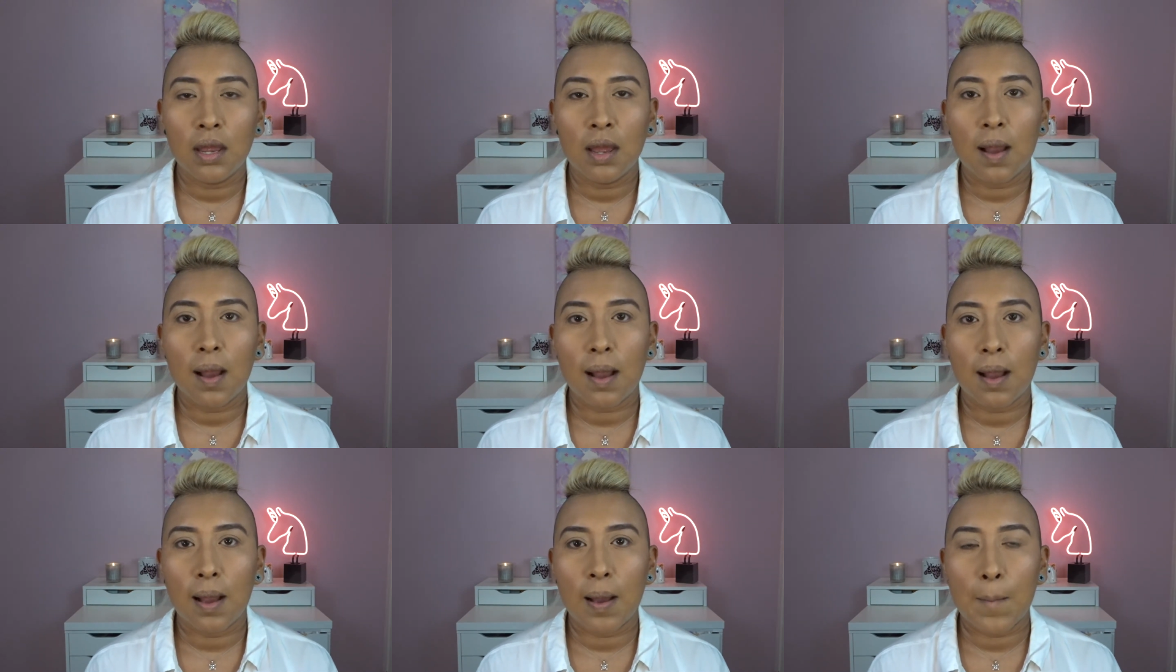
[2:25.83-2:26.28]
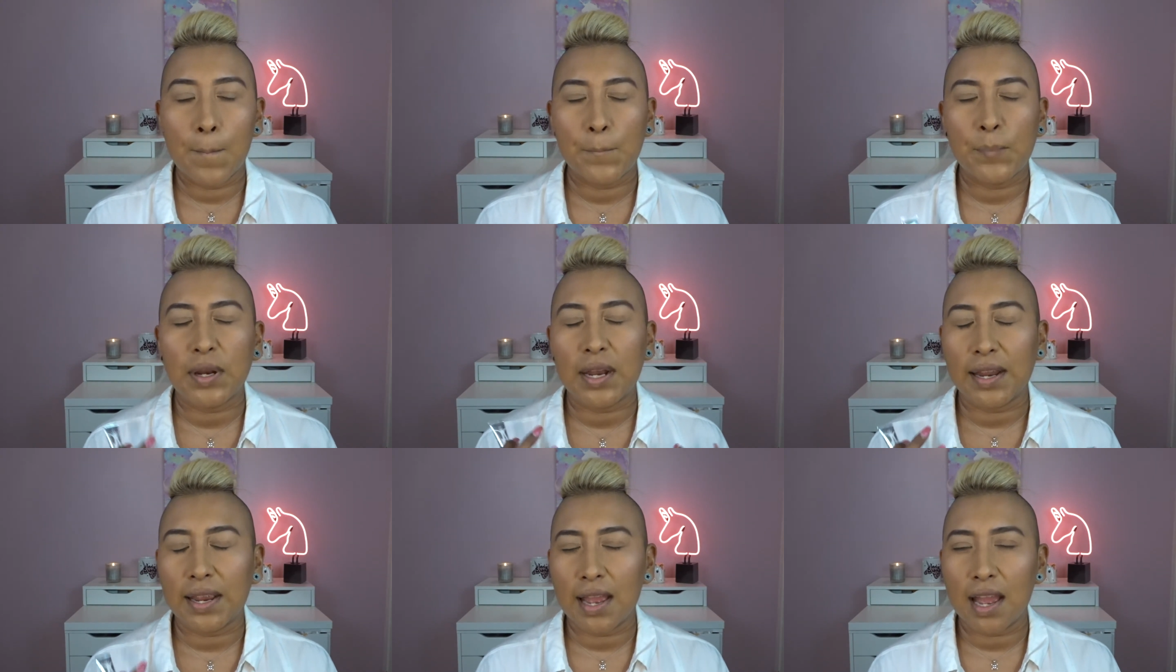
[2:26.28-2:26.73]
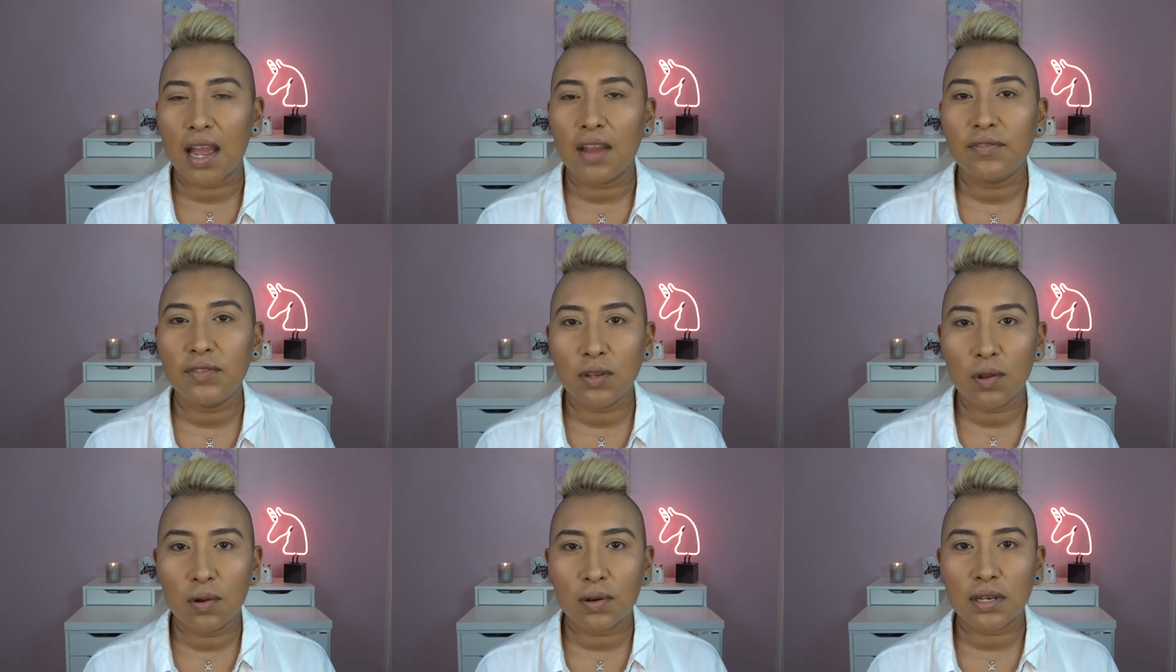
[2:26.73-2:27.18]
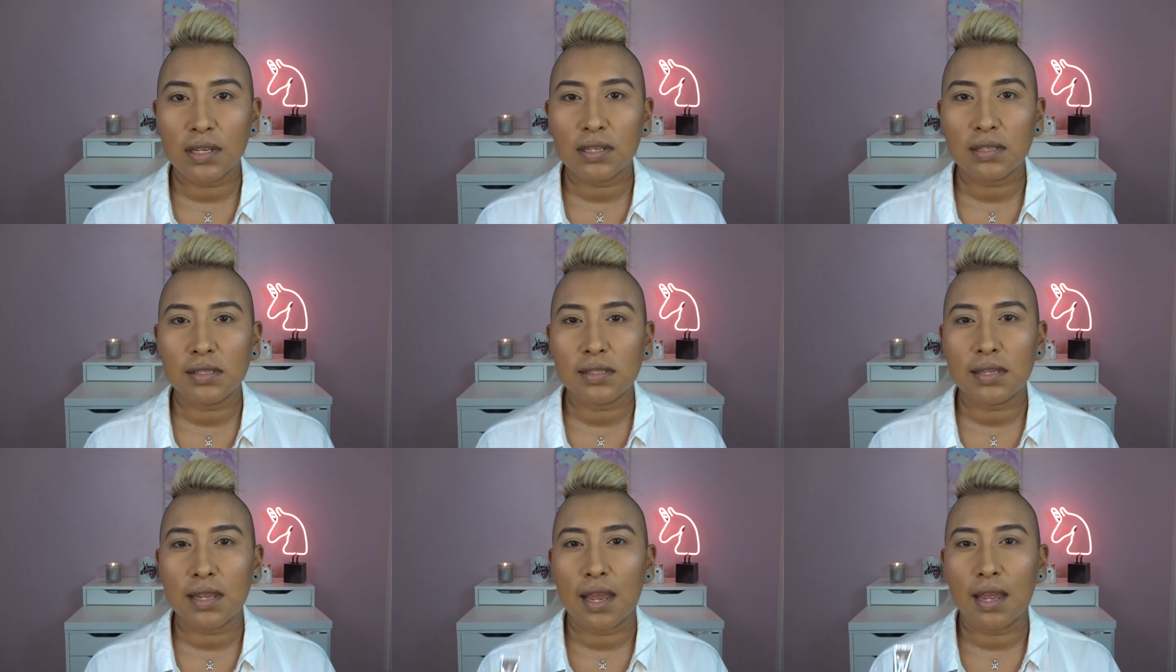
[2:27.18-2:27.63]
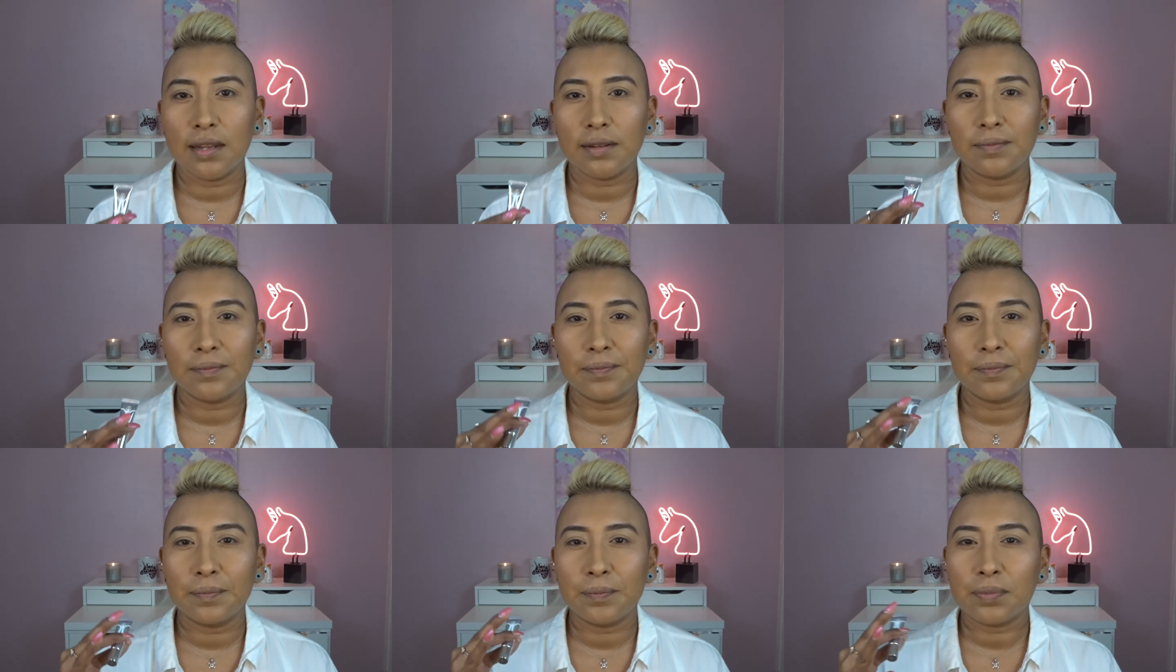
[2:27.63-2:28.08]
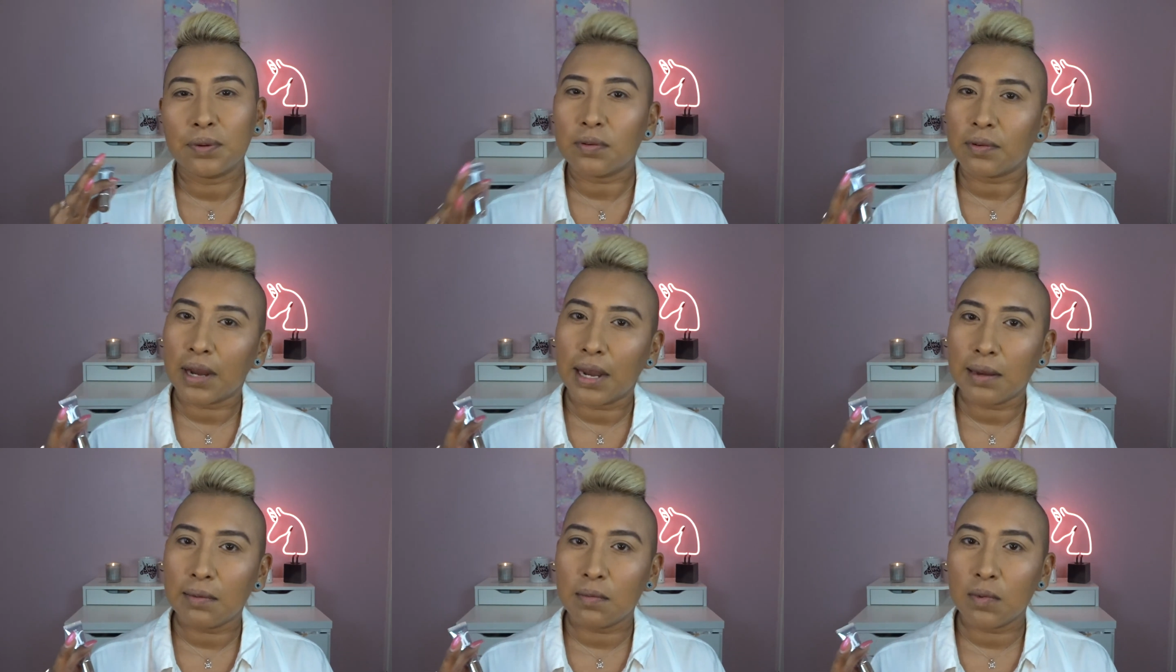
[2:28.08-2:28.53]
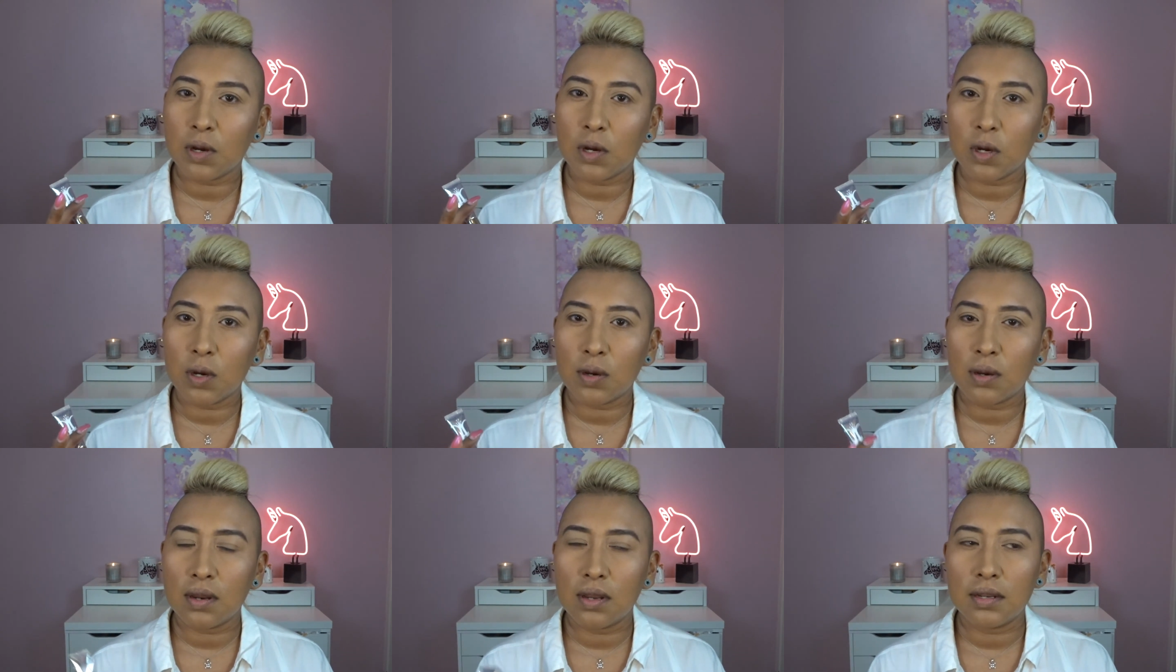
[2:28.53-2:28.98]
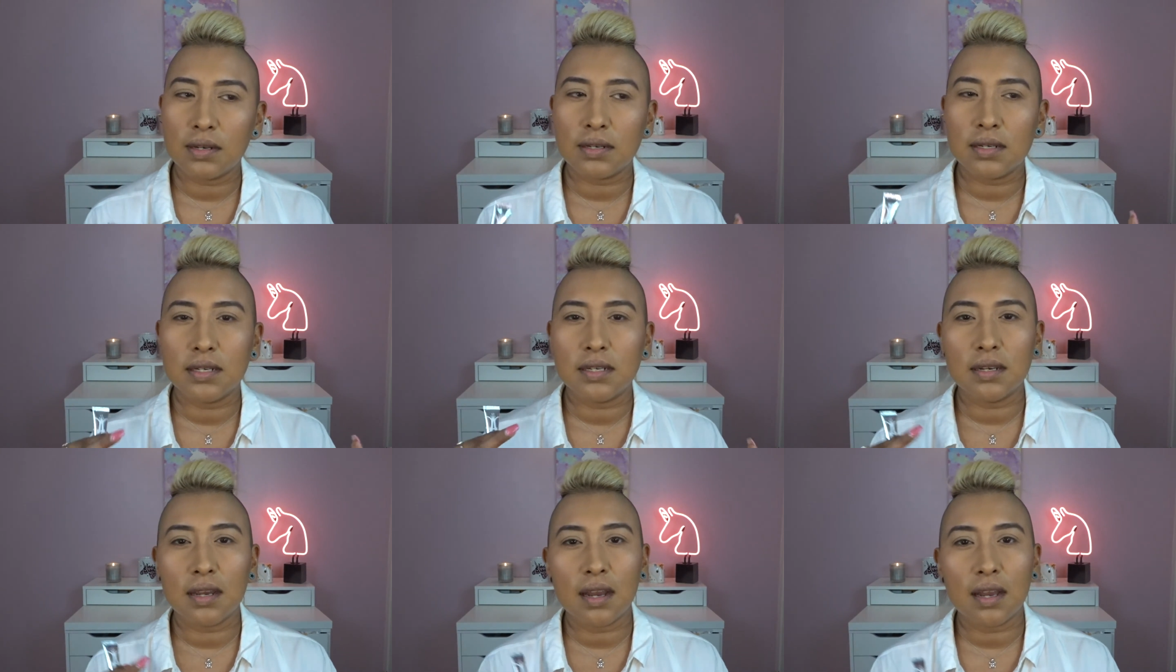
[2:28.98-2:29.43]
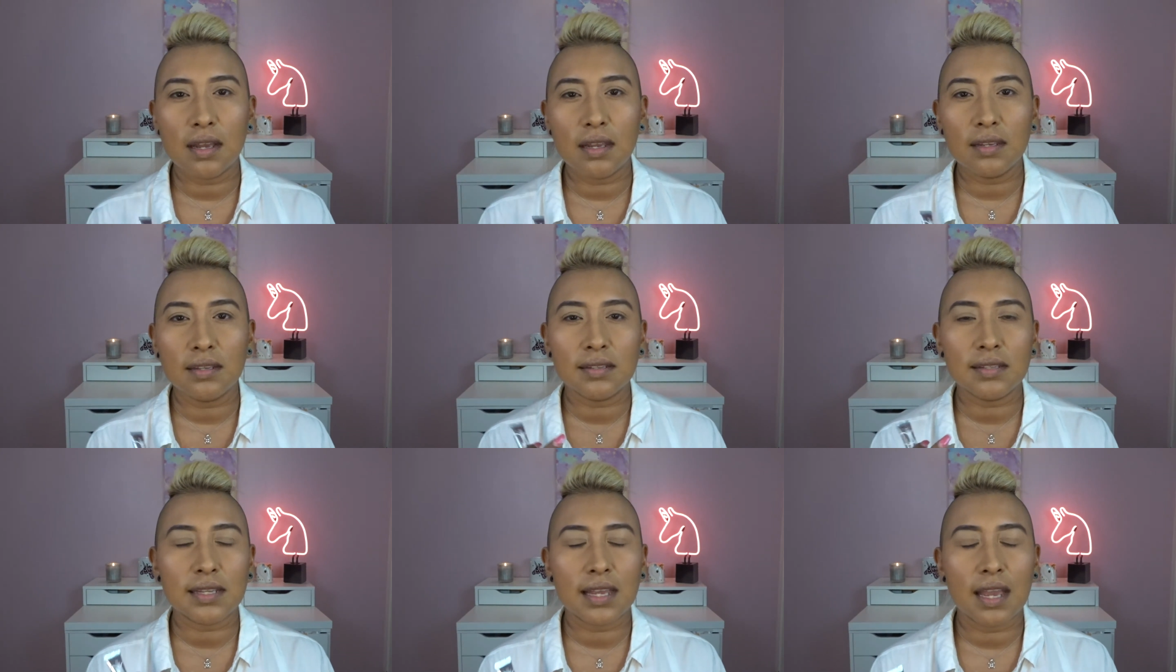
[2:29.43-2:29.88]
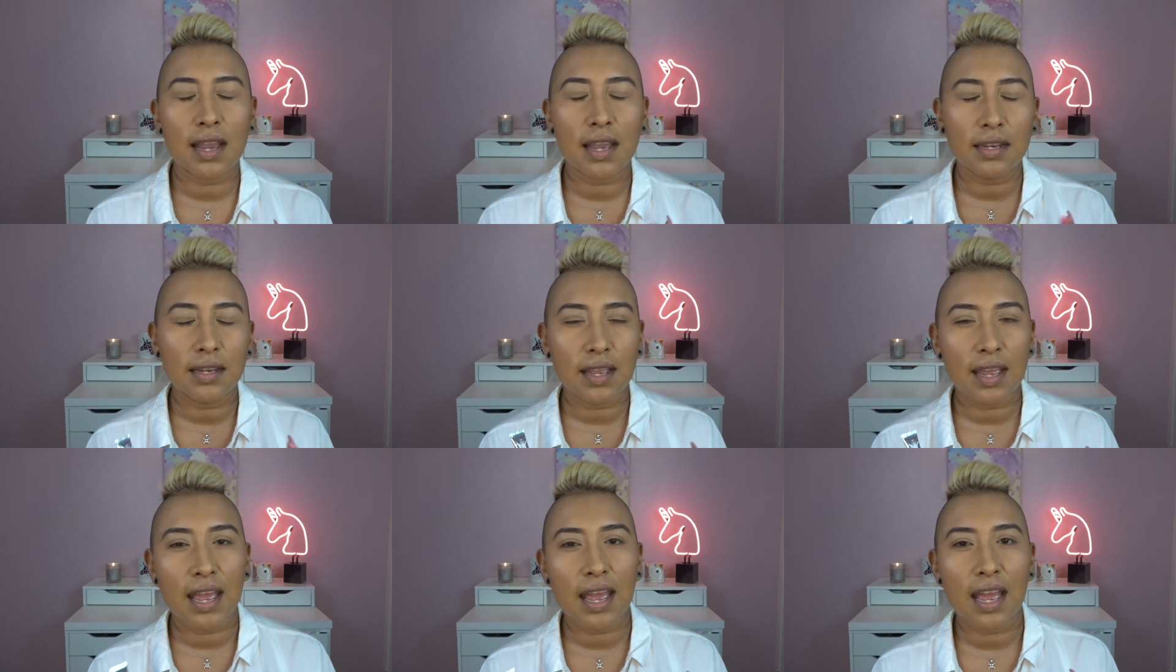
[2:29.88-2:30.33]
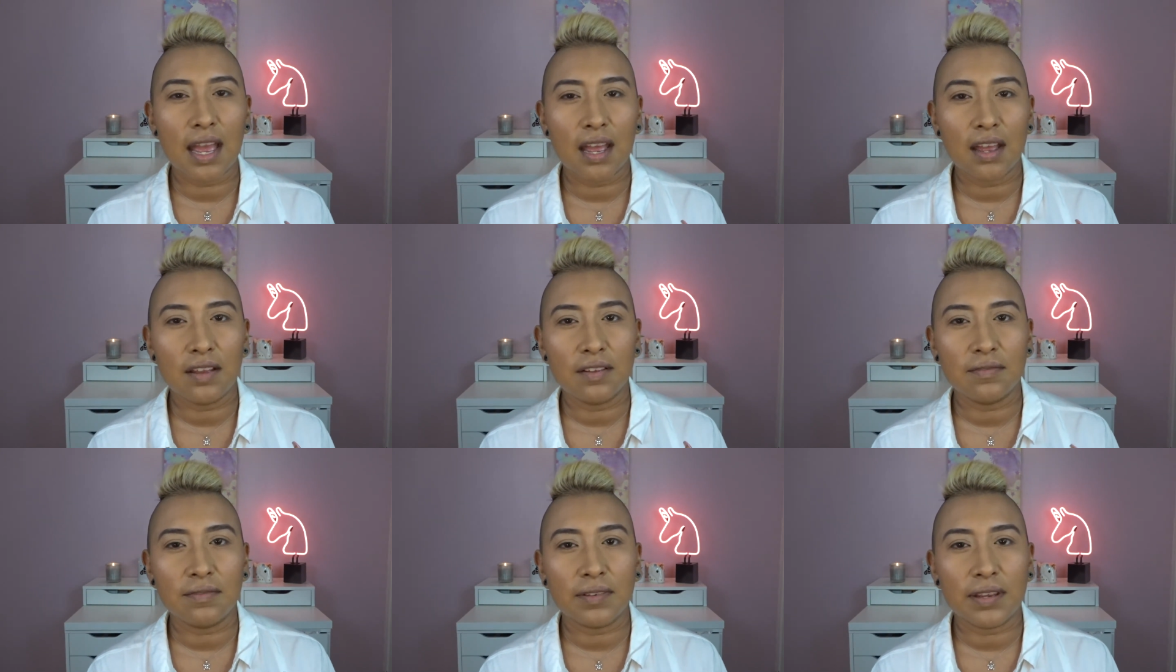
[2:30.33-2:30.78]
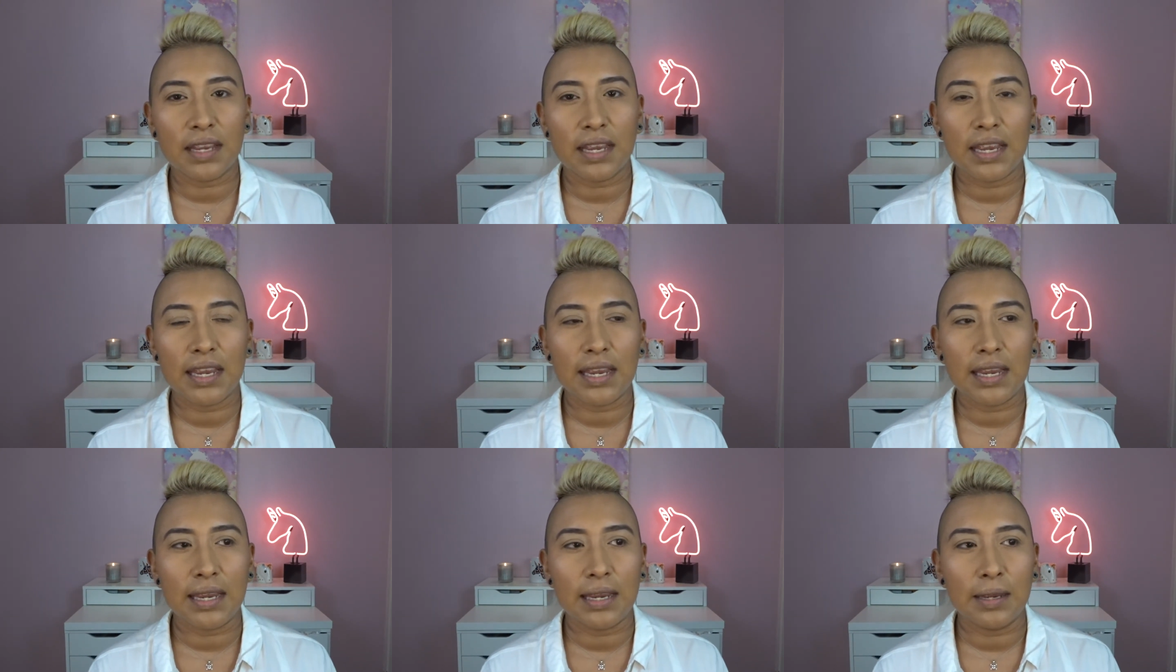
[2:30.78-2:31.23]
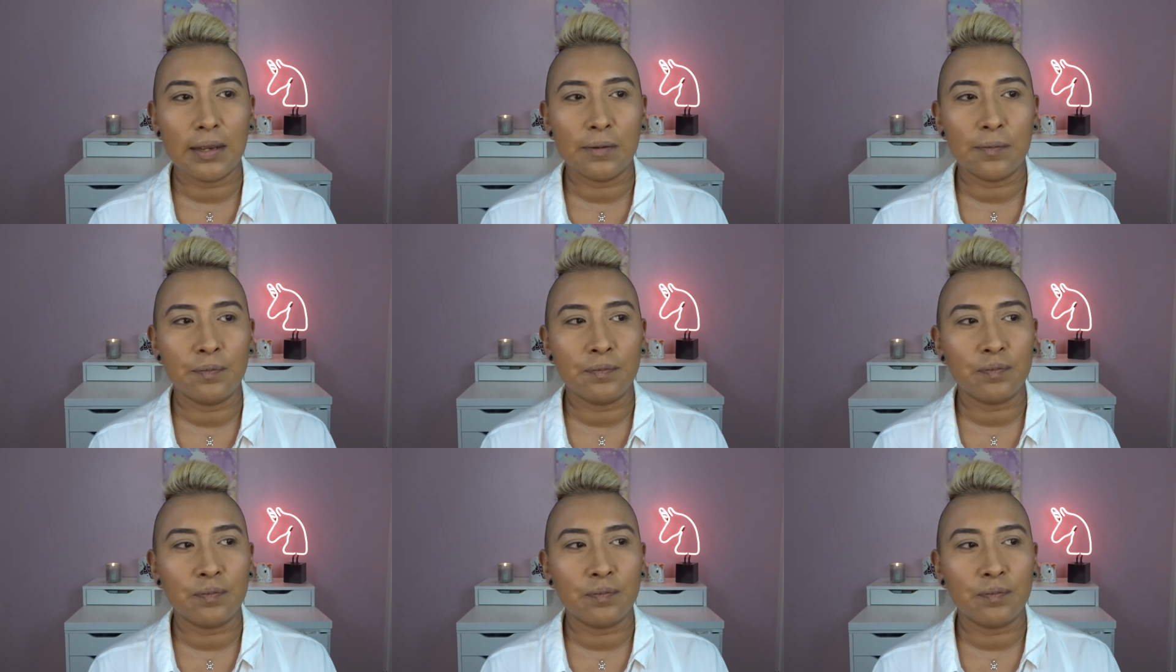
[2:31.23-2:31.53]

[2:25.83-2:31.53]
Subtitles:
but I have noticed that primer does kind of have a,